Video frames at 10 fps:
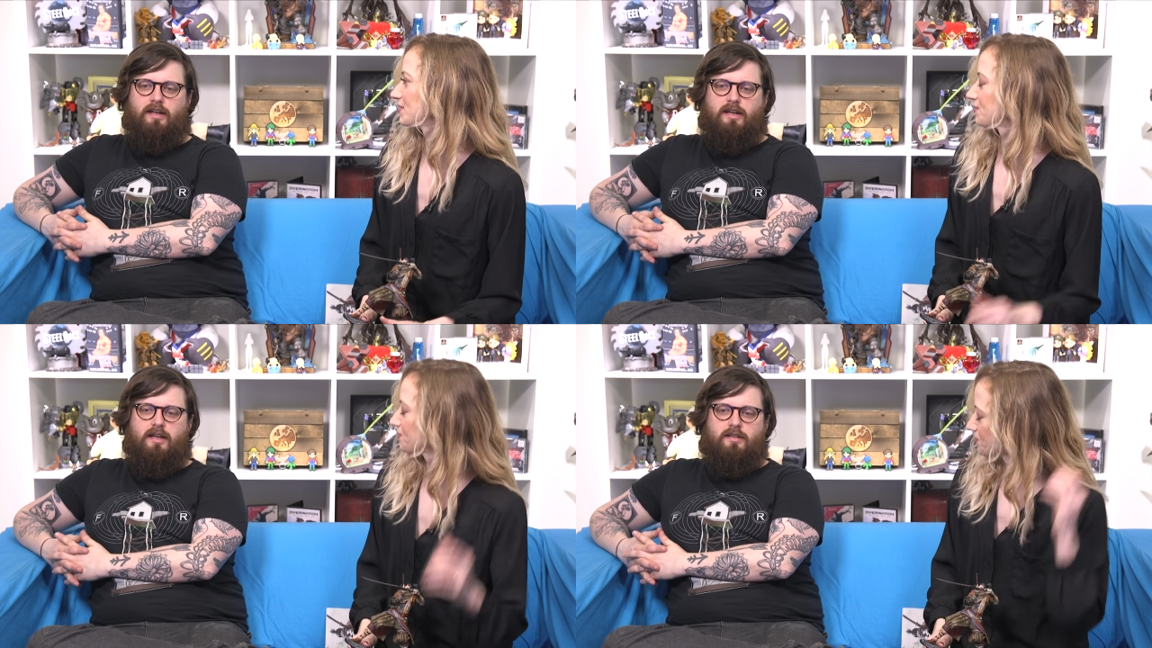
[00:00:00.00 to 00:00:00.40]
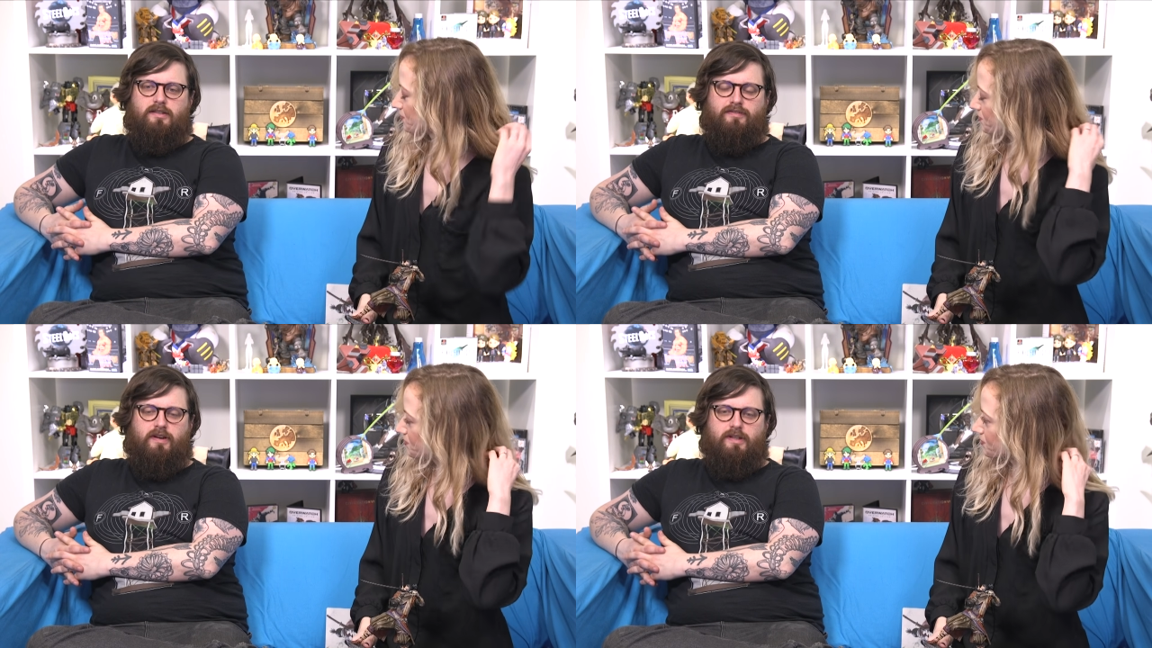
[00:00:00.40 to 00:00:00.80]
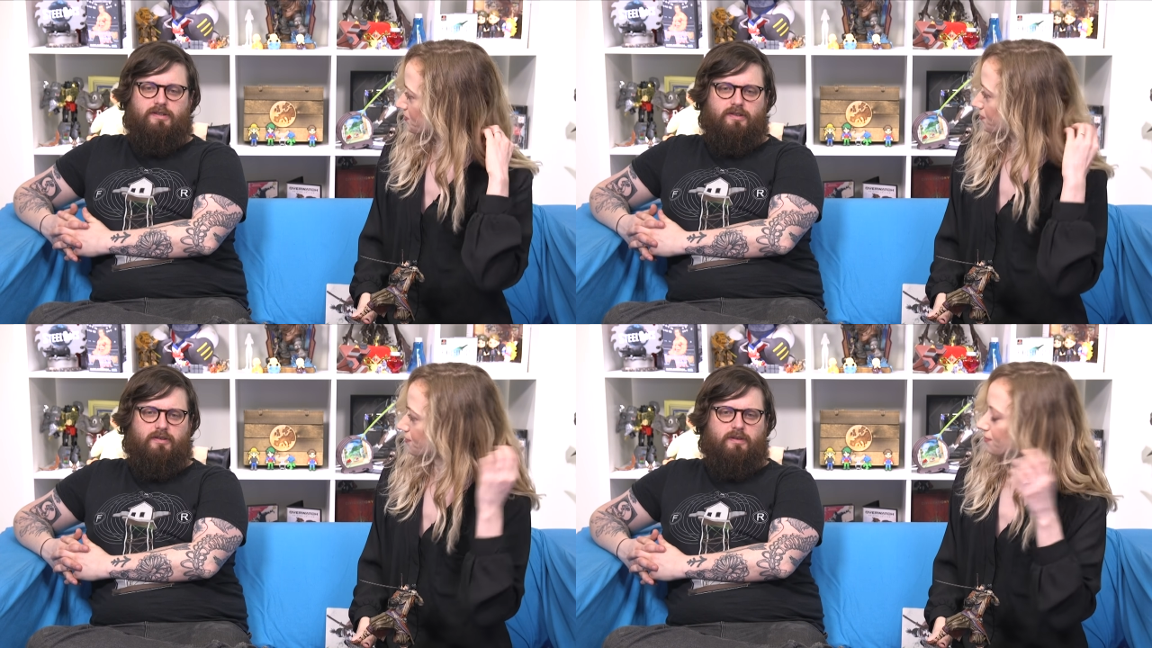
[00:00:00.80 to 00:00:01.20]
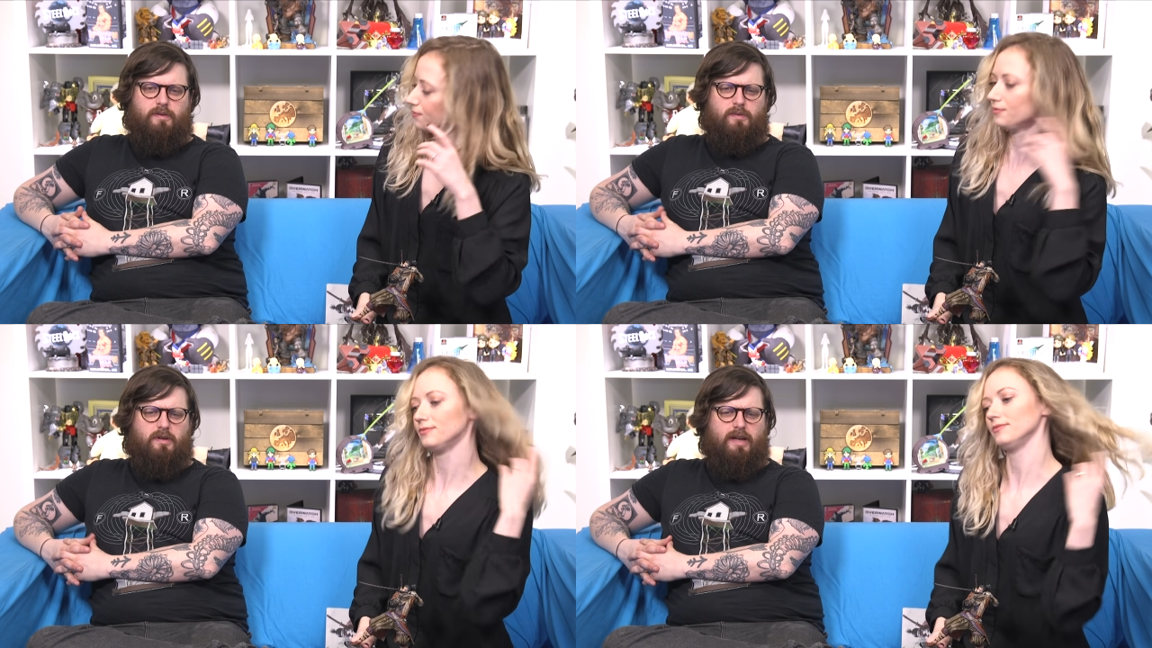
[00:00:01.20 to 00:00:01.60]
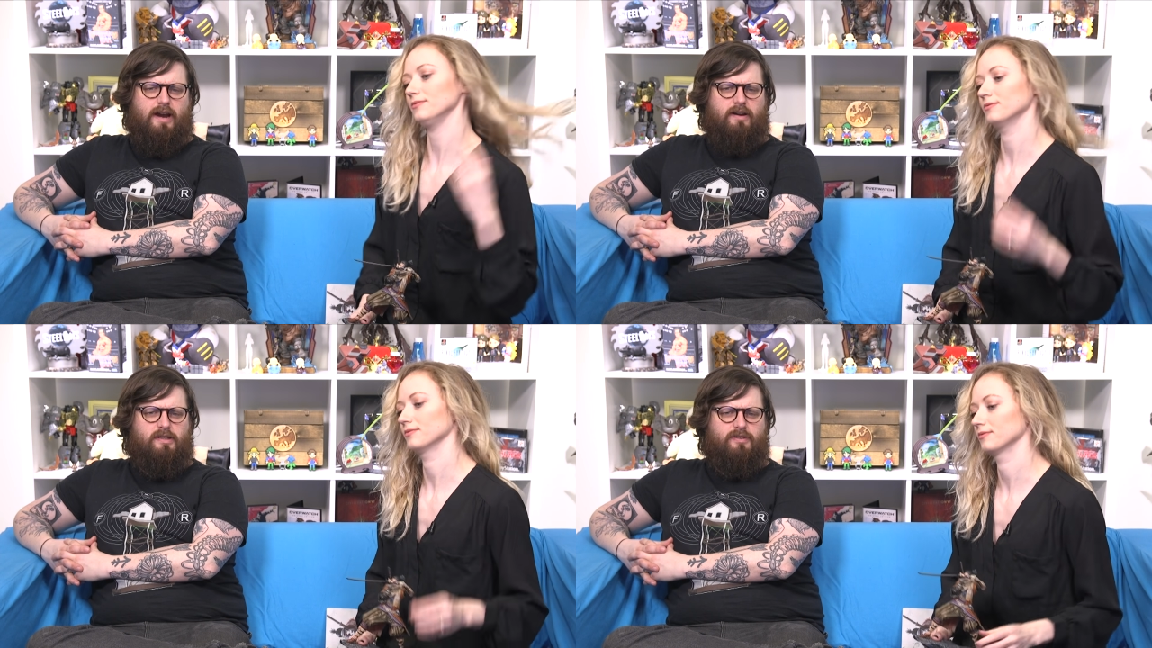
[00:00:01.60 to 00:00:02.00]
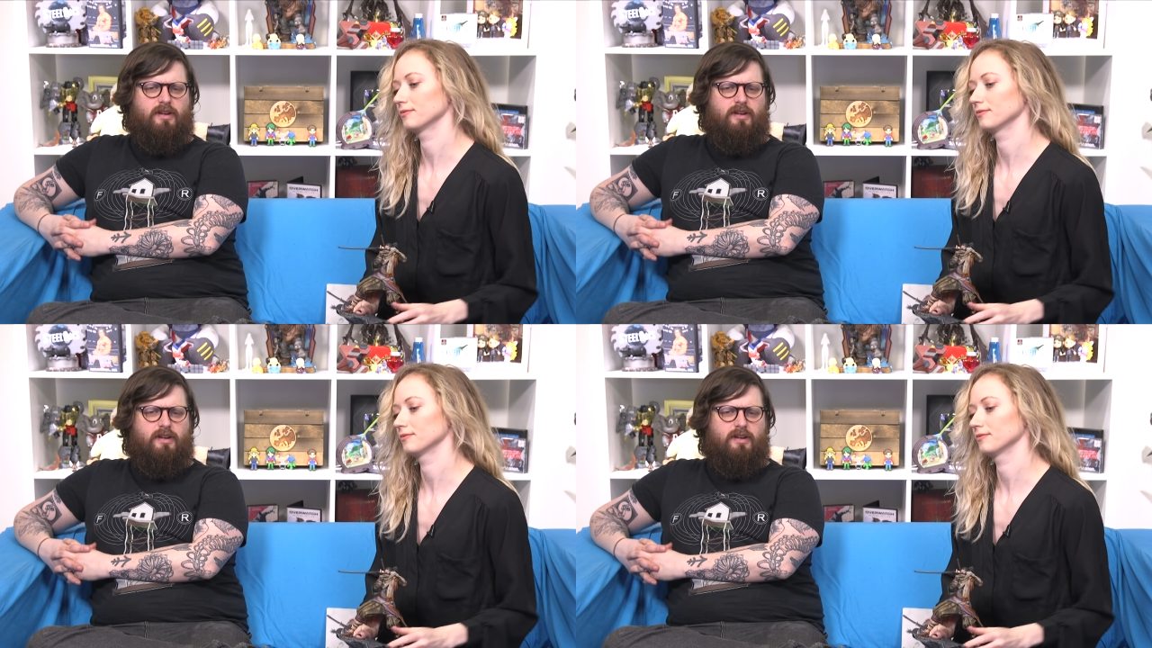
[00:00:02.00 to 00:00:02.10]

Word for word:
Speaker 1: like a defined story with one character,